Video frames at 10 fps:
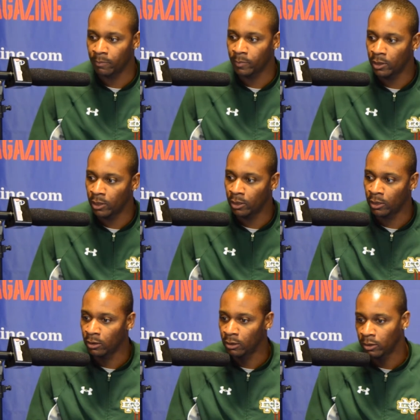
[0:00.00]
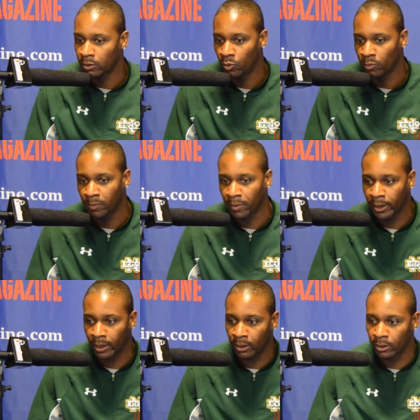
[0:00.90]
He will be
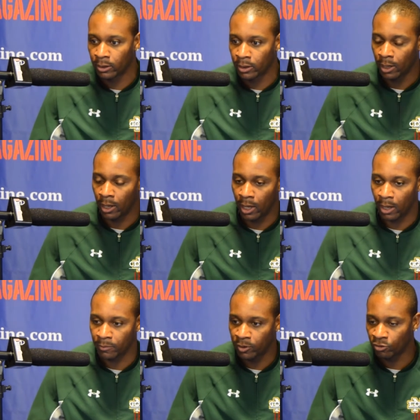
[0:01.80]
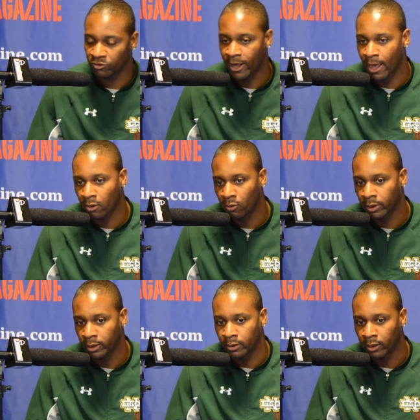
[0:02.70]
playing nose tackle
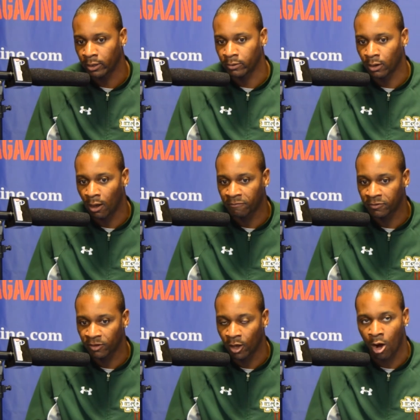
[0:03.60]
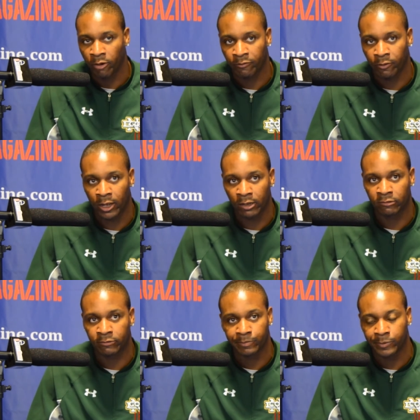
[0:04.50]
and offensive guard for
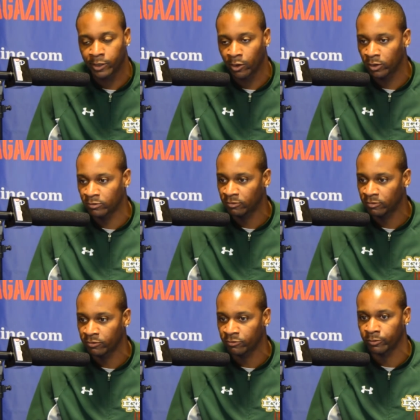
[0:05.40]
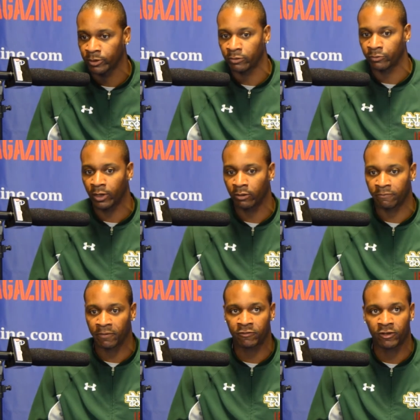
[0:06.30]
us. He's a 6'3",
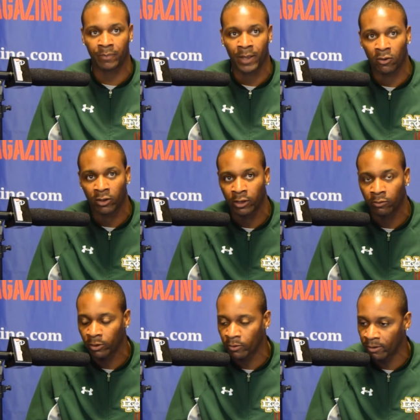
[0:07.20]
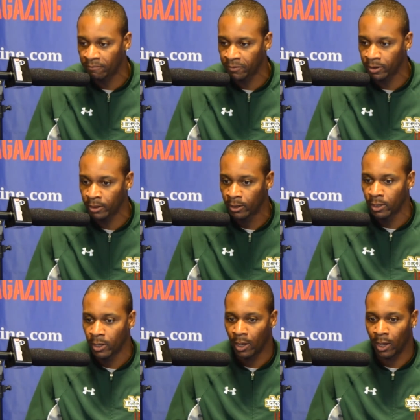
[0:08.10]
315-pound kid with great feet,
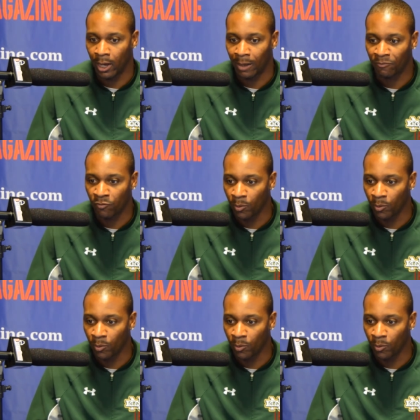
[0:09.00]
4.0